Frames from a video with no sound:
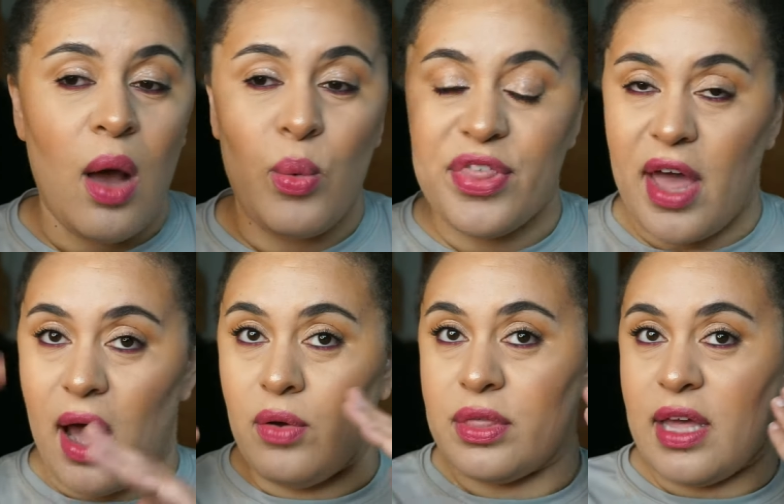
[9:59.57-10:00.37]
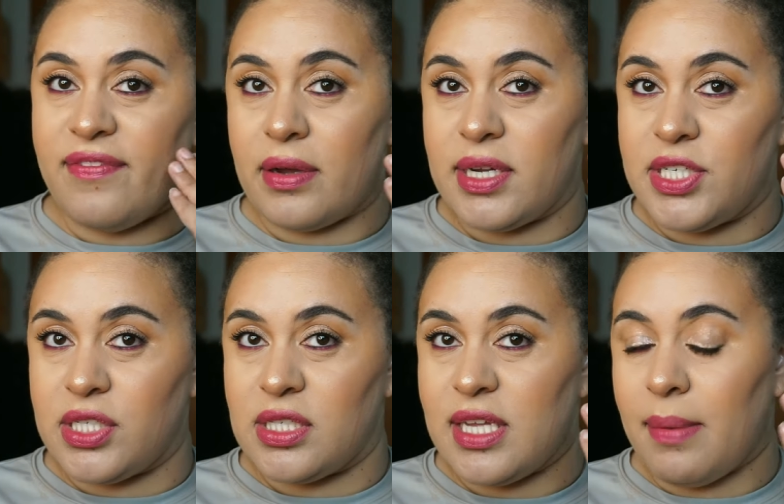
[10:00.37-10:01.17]
without that
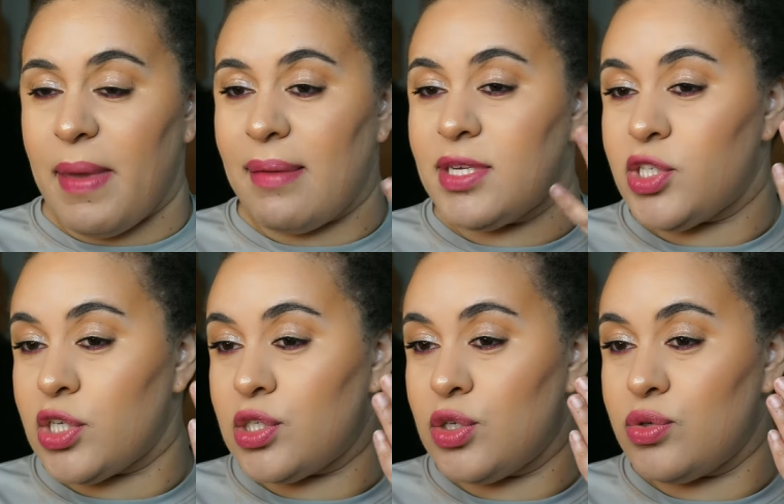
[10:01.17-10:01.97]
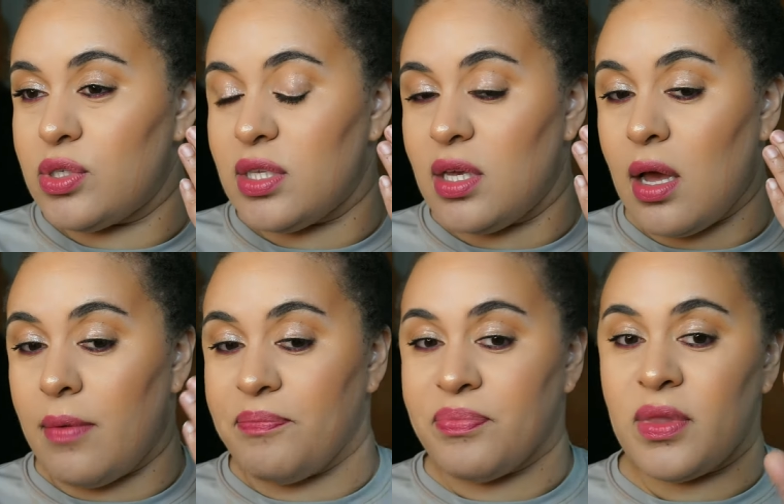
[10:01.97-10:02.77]
foundation stick. Maybe just use the,
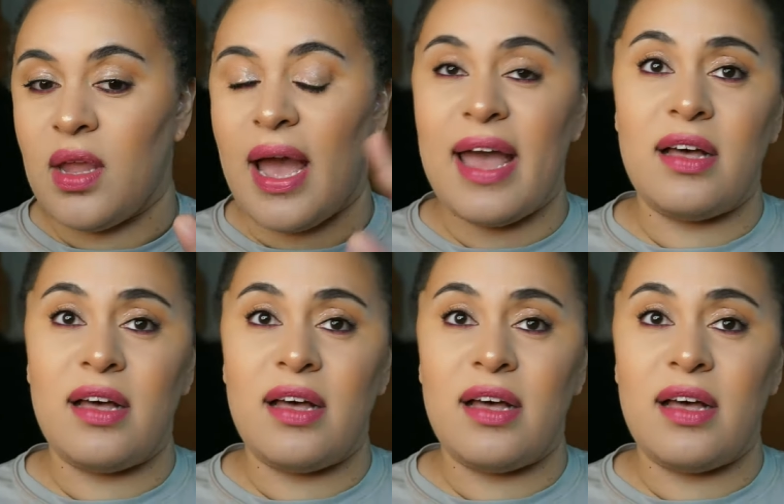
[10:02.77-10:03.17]
I